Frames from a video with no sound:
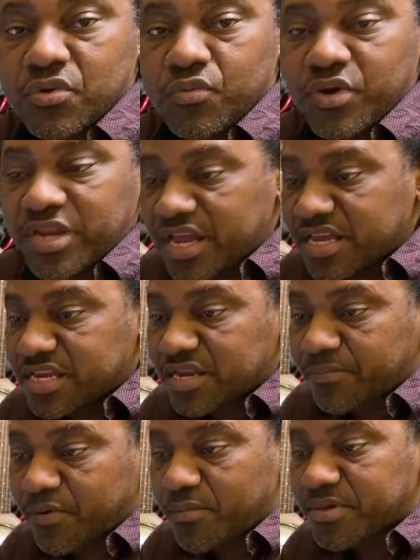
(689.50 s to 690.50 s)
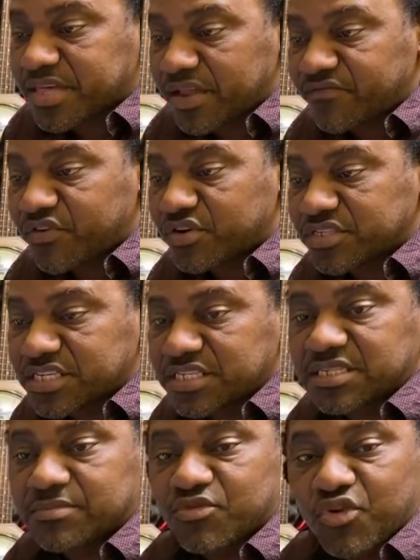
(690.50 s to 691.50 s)
Whether give the permission to go
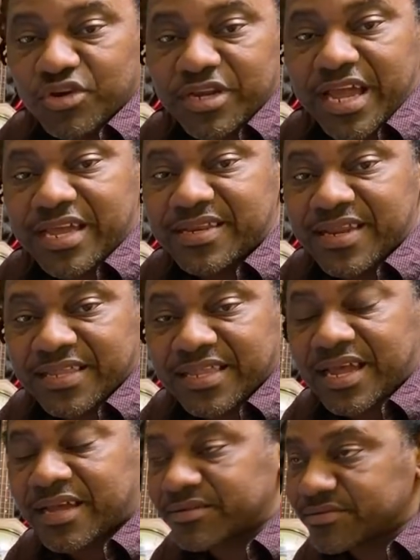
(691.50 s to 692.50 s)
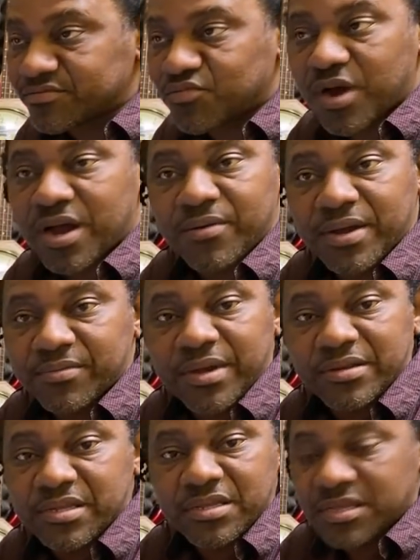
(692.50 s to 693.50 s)
seize him gun like that or wow and
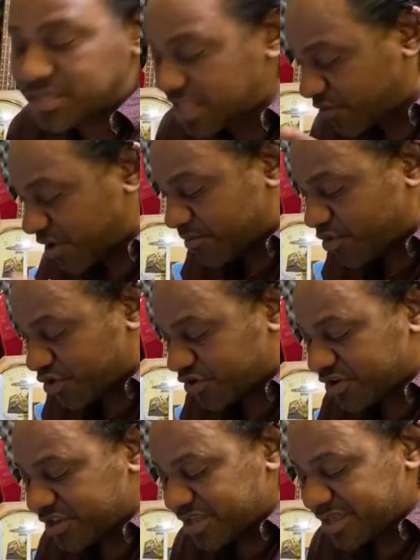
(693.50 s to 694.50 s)
but they take away him gun